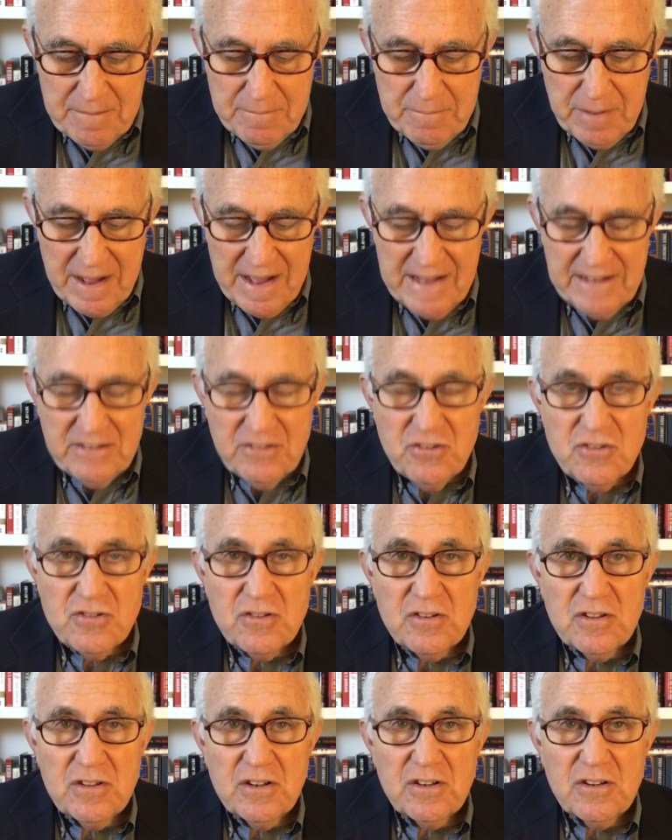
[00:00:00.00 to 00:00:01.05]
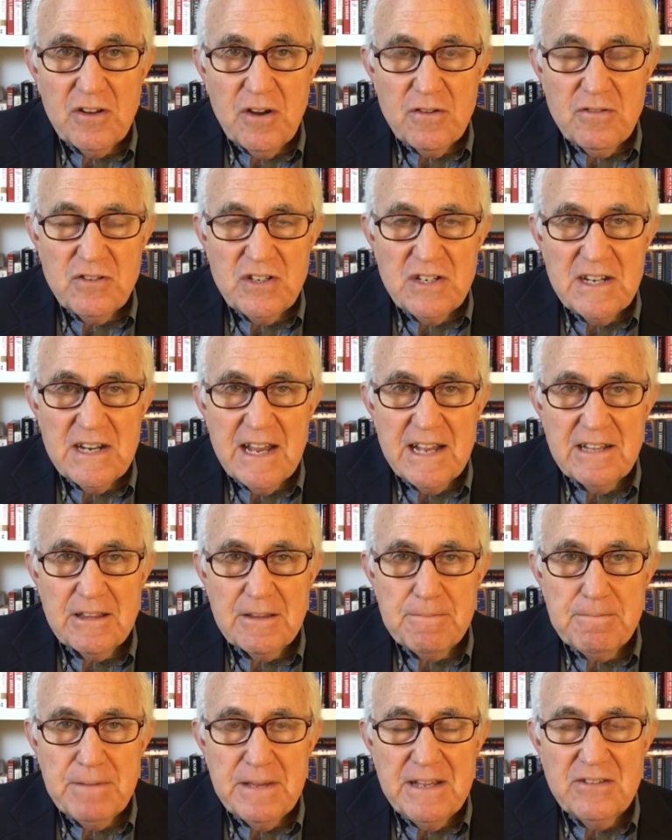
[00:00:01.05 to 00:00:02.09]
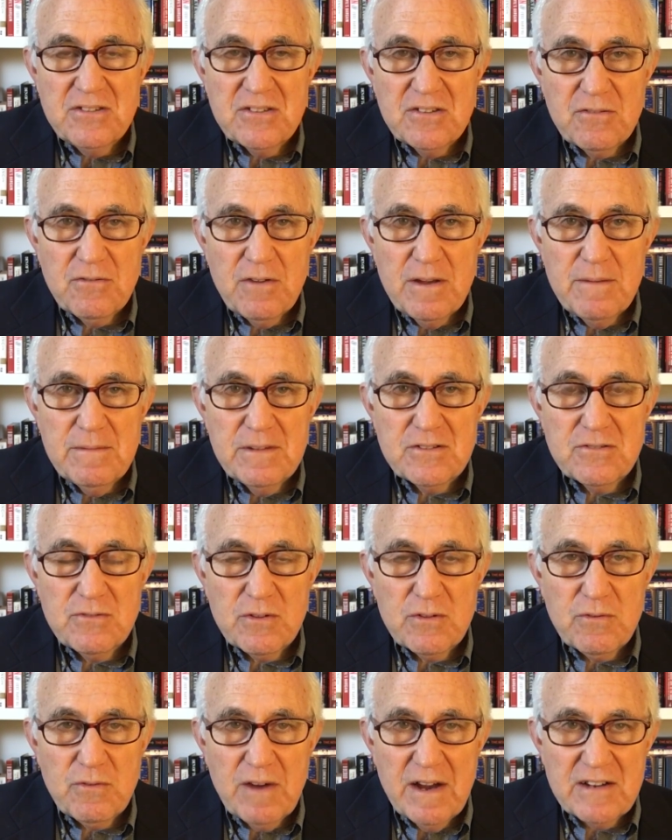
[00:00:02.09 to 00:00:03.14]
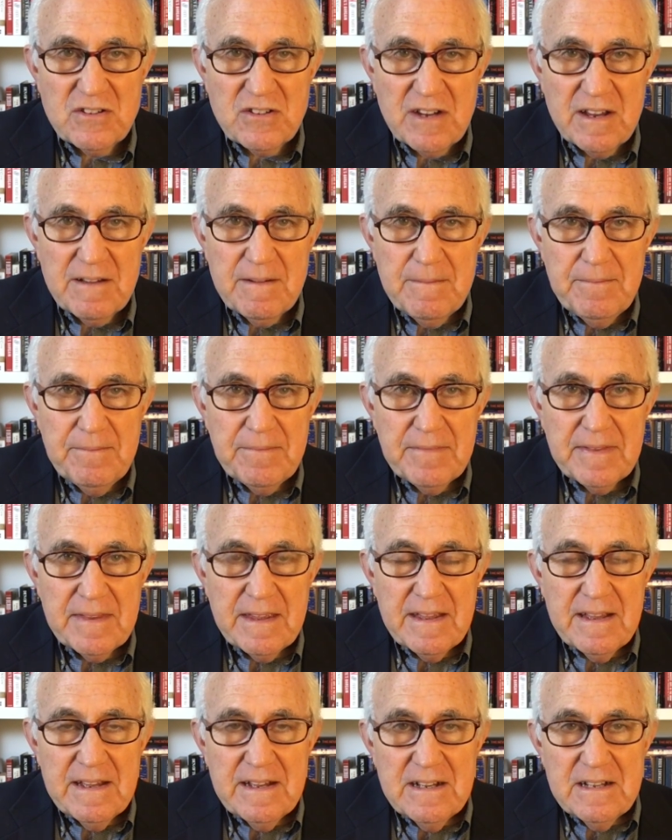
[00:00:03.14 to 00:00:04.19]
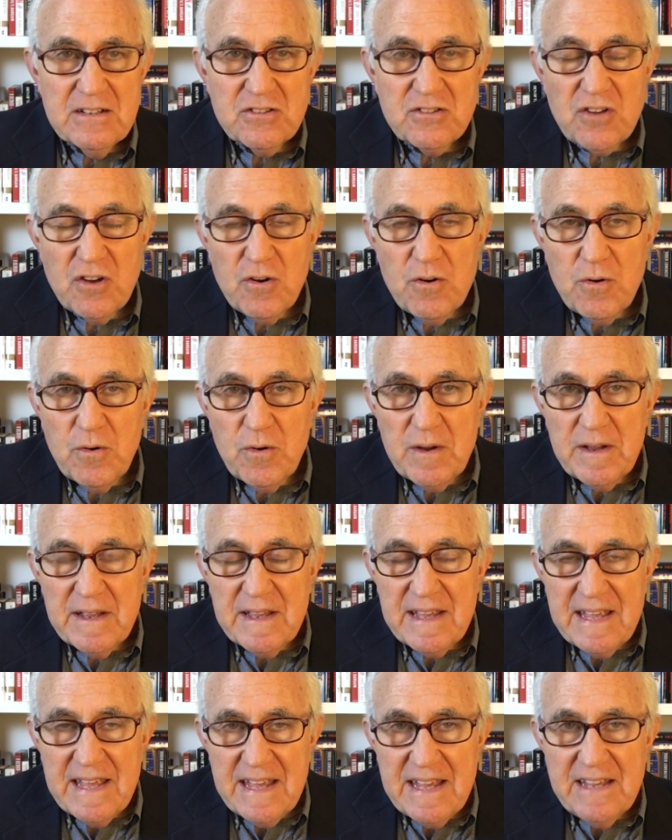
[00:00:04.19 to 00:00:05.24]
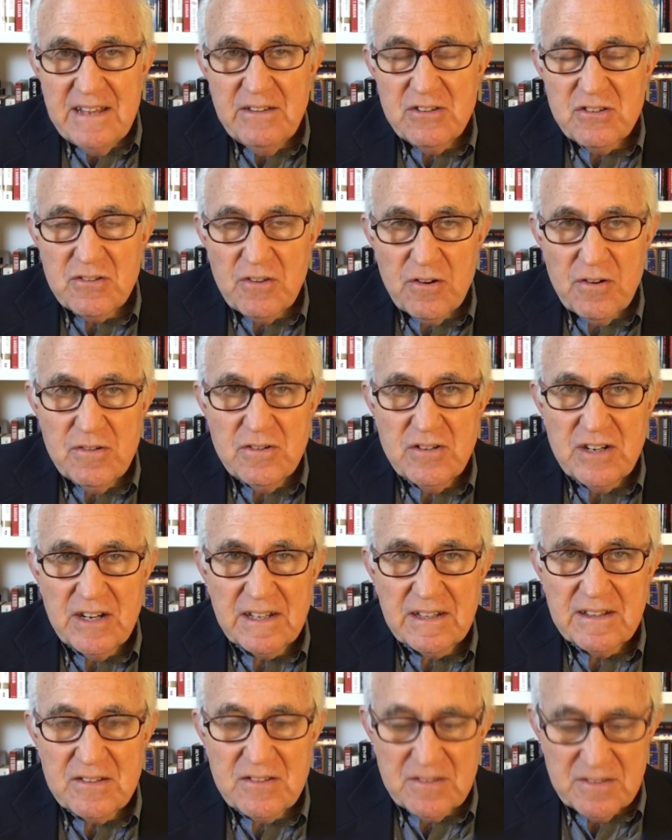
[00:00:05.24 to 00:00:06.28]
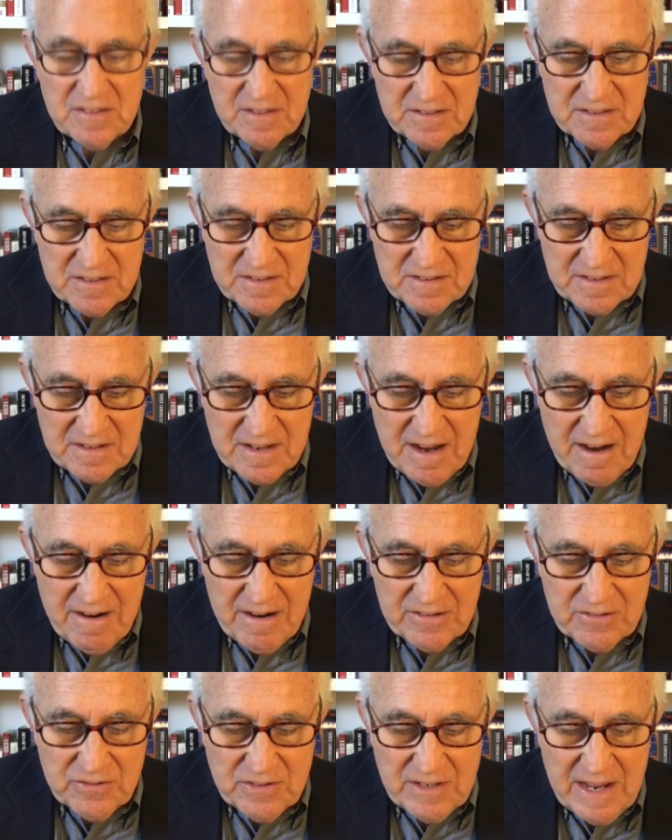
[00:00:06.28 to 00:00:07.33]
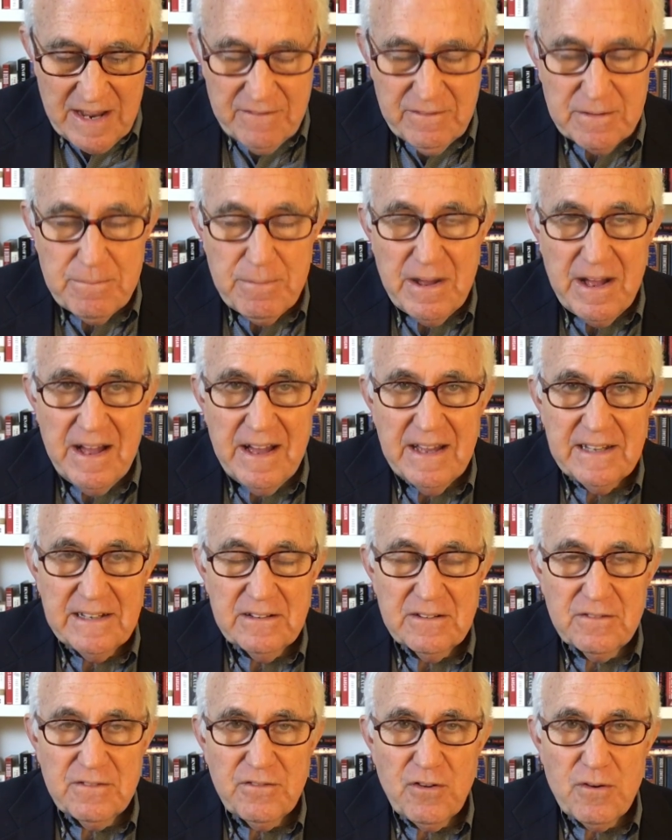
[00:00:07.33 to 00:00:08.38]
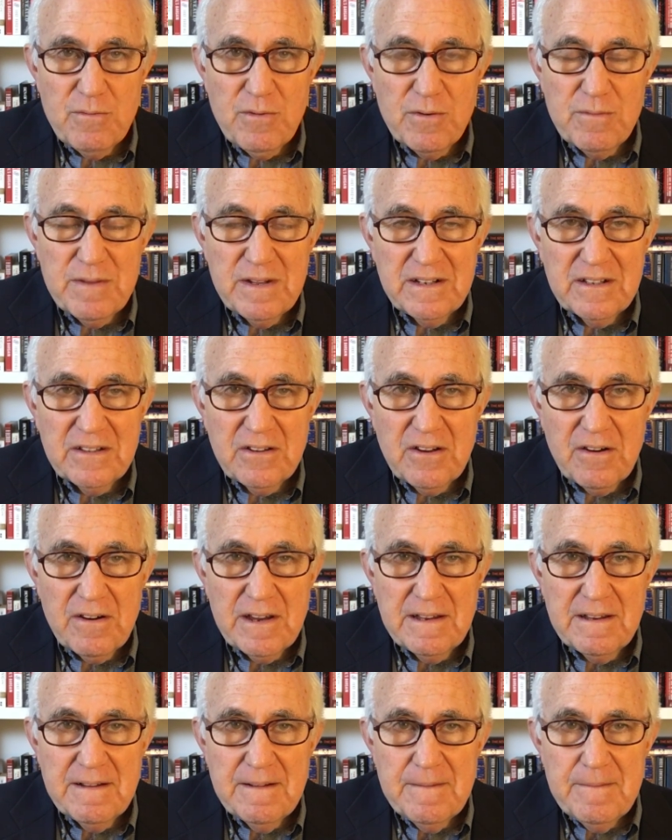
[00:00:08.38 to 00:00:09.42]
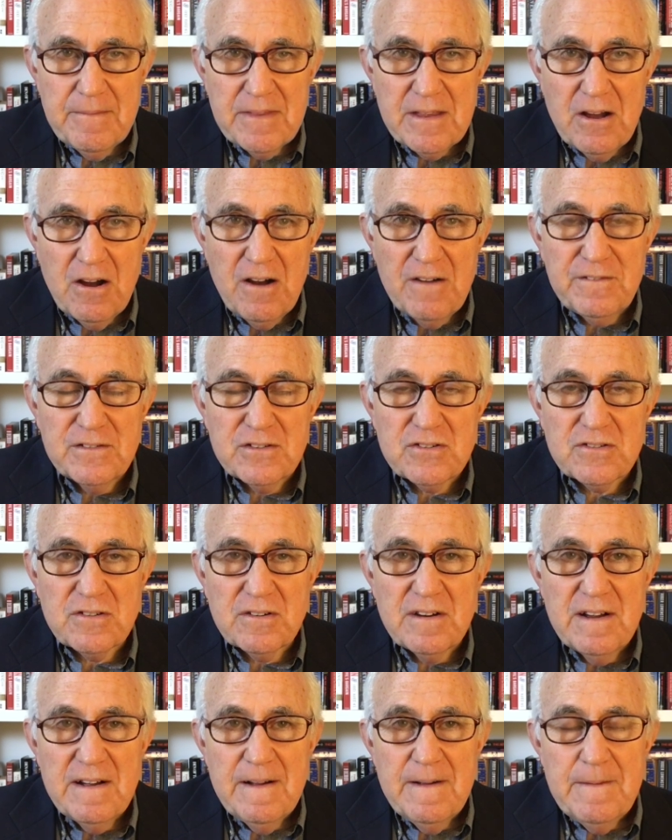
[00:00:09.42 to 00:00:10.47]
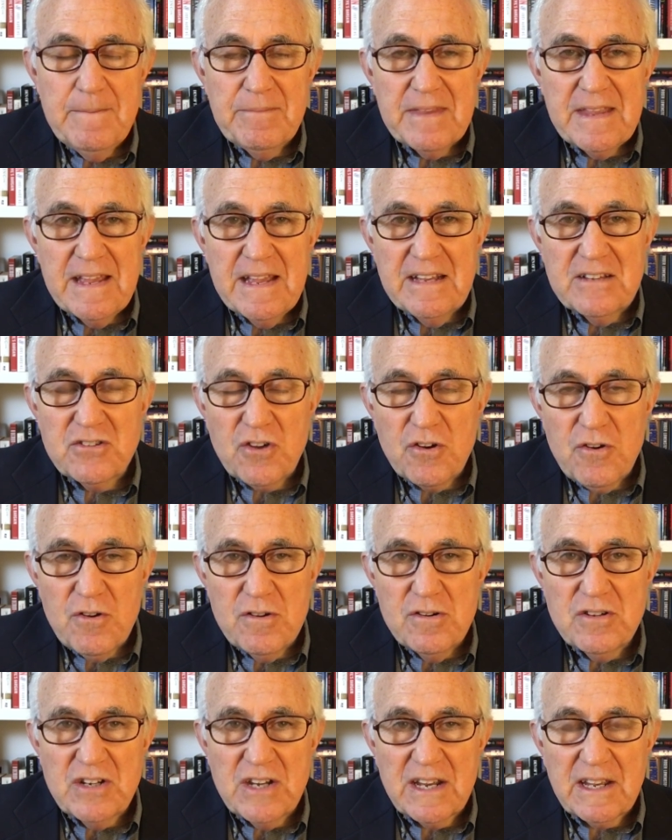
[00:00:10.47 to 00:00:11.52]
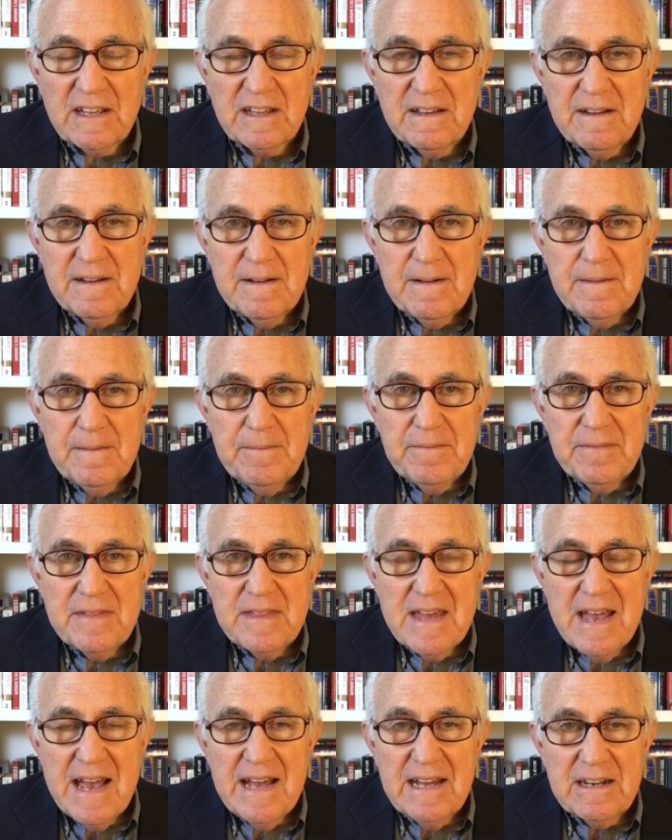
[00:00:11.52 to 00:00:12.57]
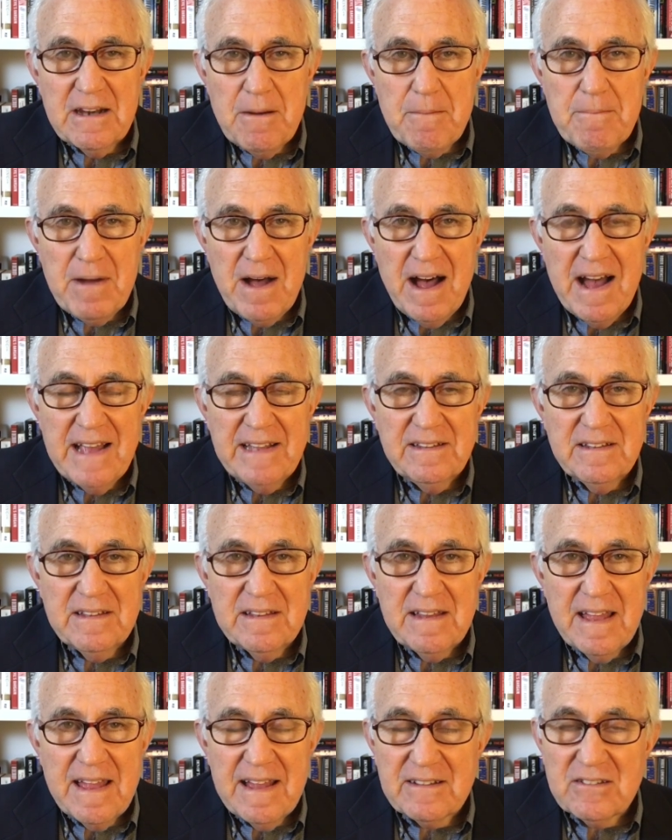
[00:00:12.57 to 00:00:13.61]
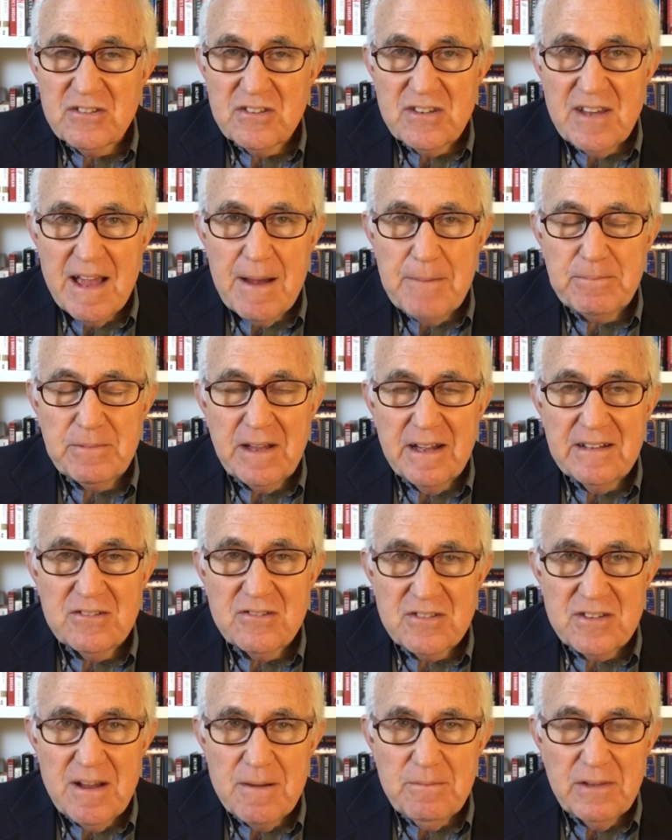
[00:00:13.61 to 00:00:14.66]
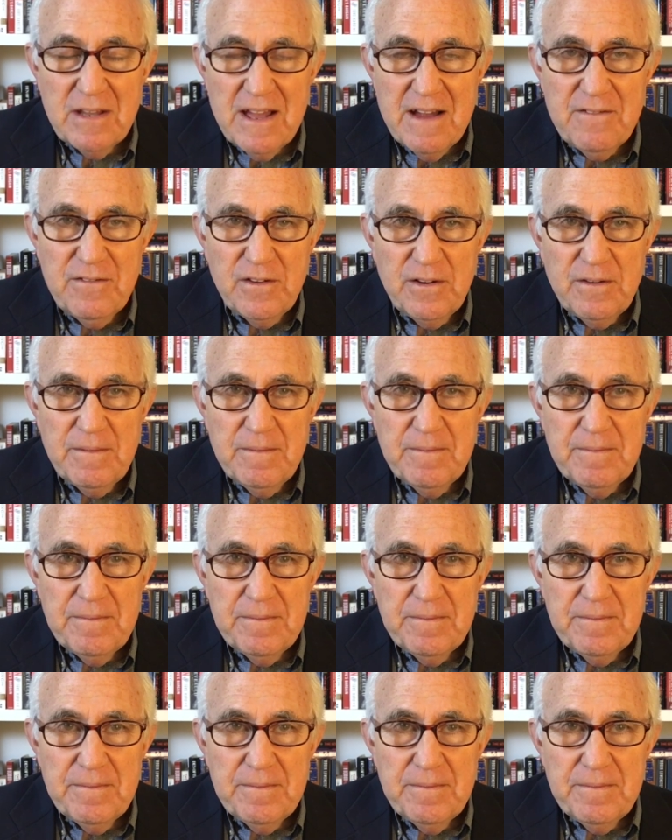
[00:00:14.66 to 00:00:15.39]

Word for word: Biden should negotiate the peace agreements with Russia. So he's urging this, this character, David Pyne, a former military officer, is urging that Biden accept on some level